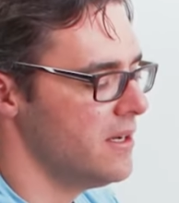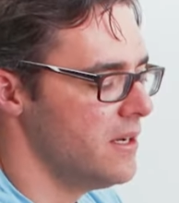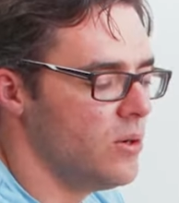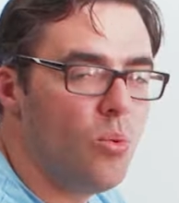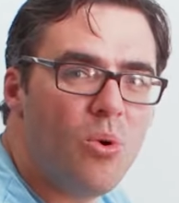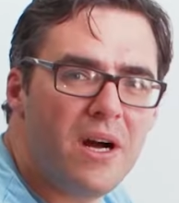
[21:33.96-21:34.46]

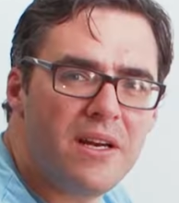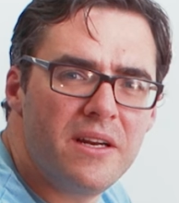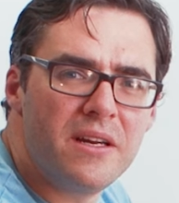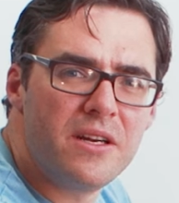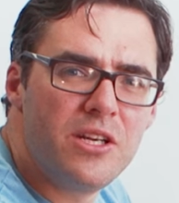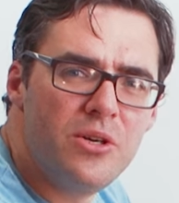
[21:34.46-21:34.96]
you have to
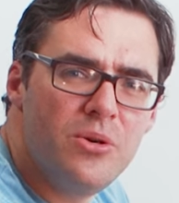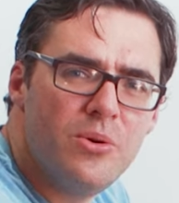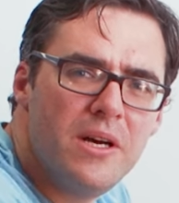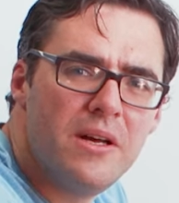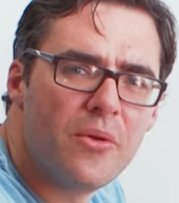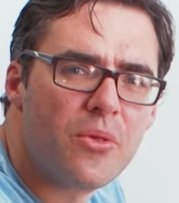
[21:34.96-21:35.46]
gently
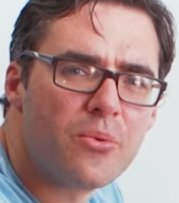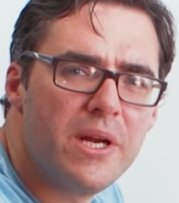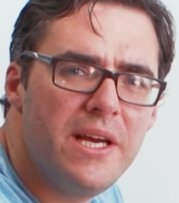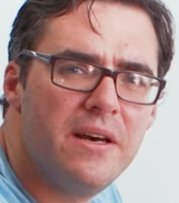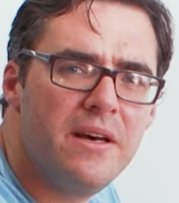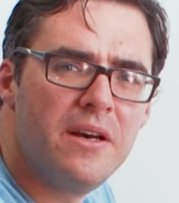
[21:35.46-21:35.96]

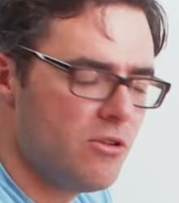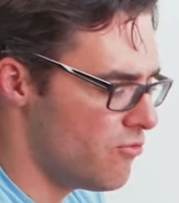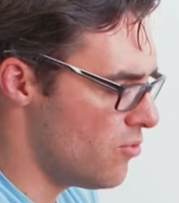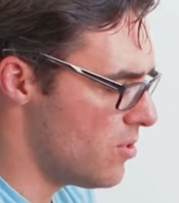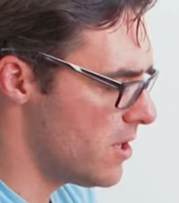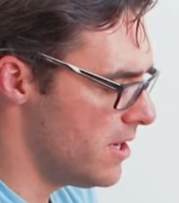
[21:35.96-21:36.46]
massage
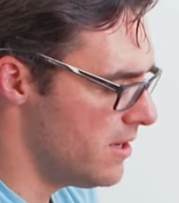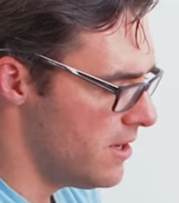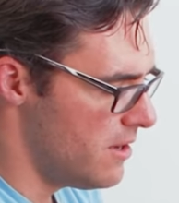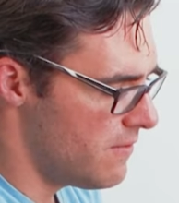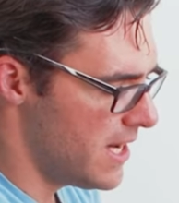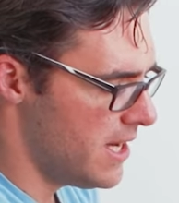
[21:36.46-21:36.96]
and you
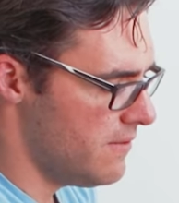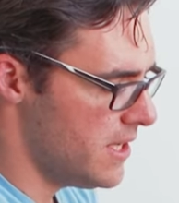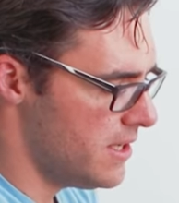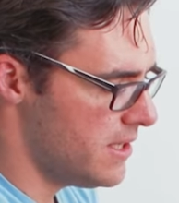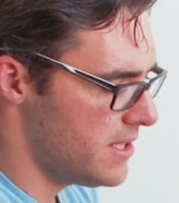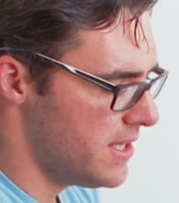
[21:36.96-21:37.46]
have to
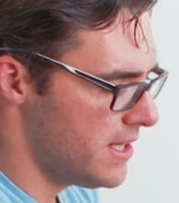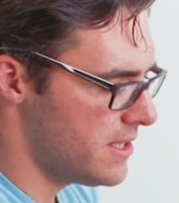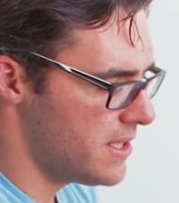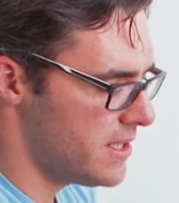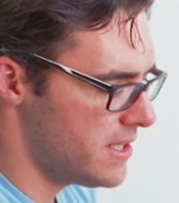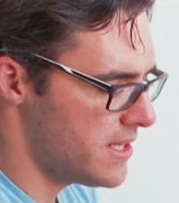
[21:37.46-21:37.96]
gently
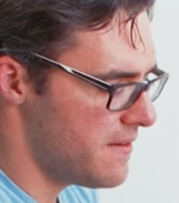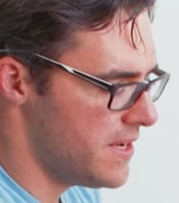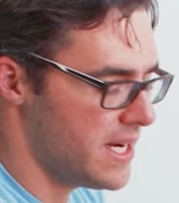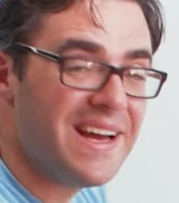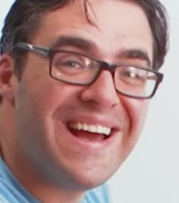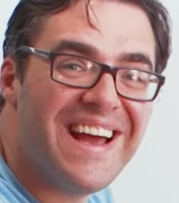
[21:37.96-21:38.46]
stretch. So
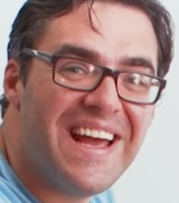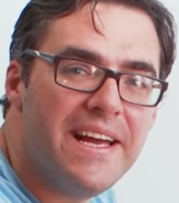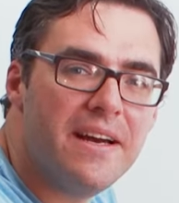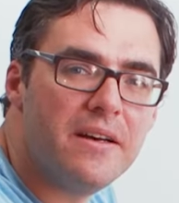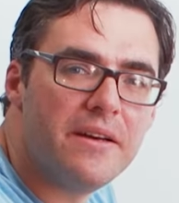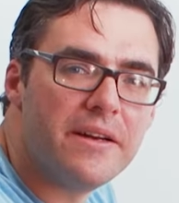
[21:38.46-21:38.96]
you can use a
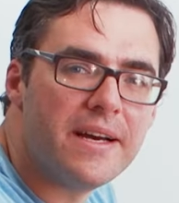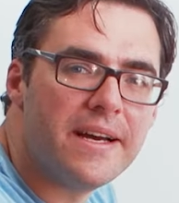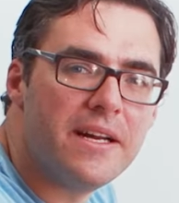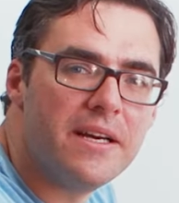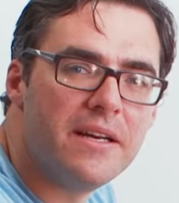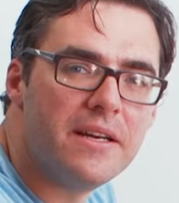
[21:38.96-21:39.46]
towel
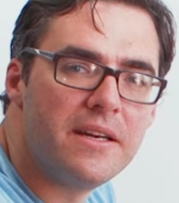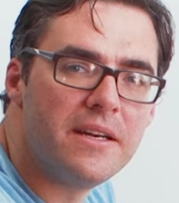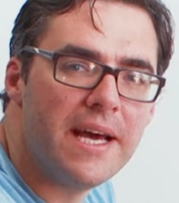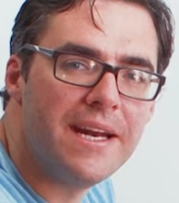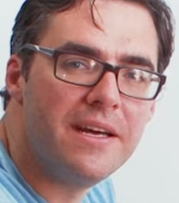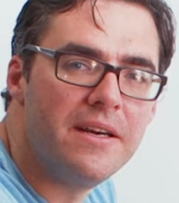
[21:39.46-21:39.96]
or a
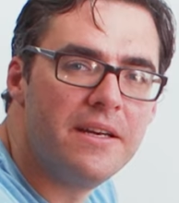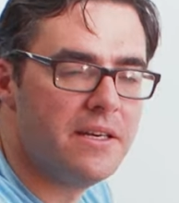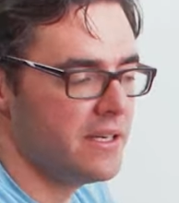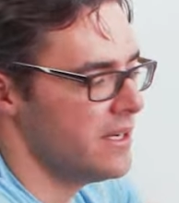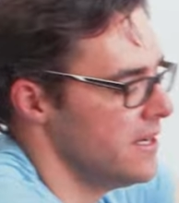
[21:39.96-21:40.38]
stretch band.